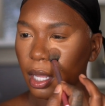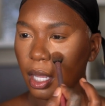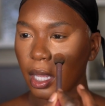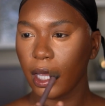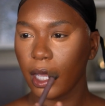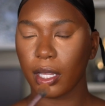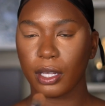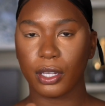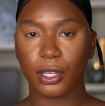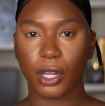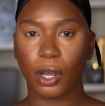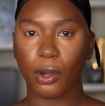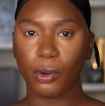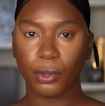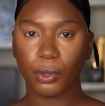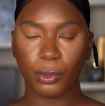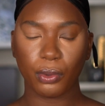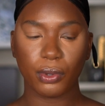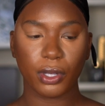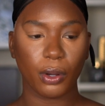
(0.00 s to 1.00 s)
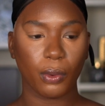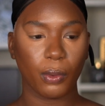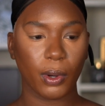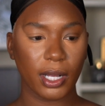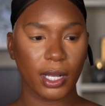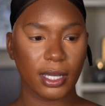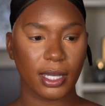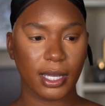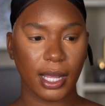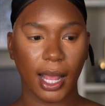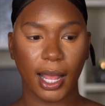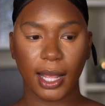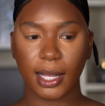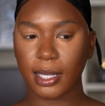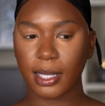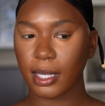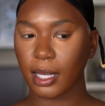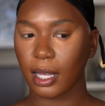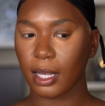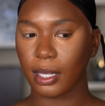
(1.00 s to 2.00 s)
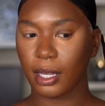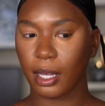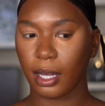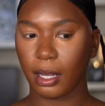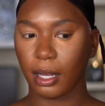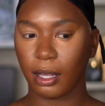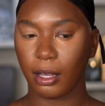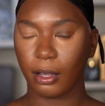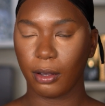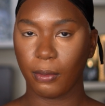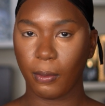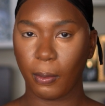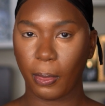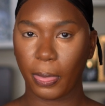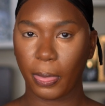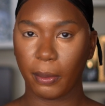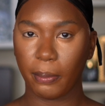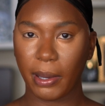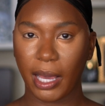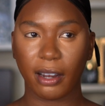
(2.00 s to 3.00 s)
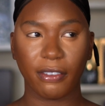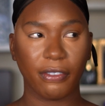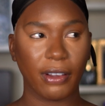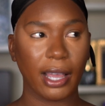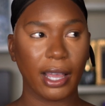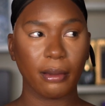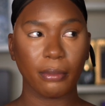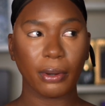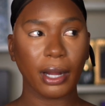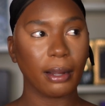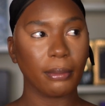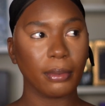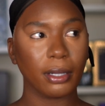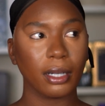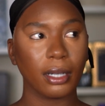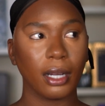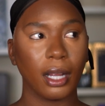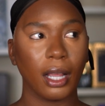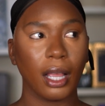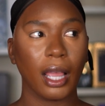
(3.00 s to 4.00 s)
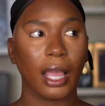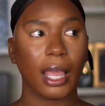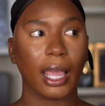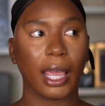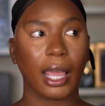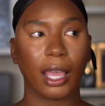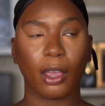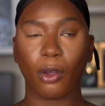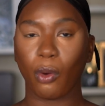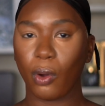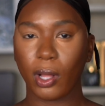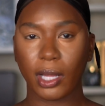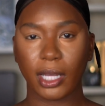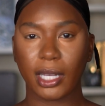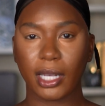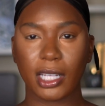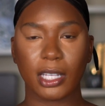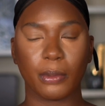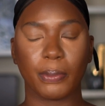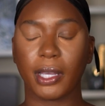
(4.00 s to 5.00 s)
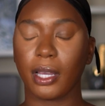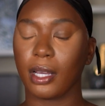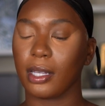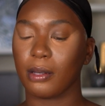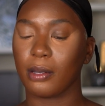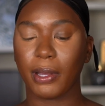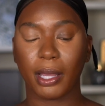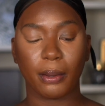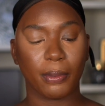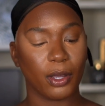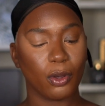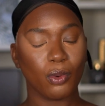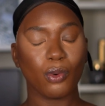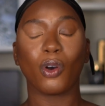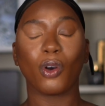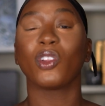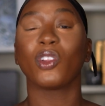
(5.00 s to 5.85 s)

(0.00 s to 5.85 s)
is don't use the one size mattifying primer in all of this, because baby, you're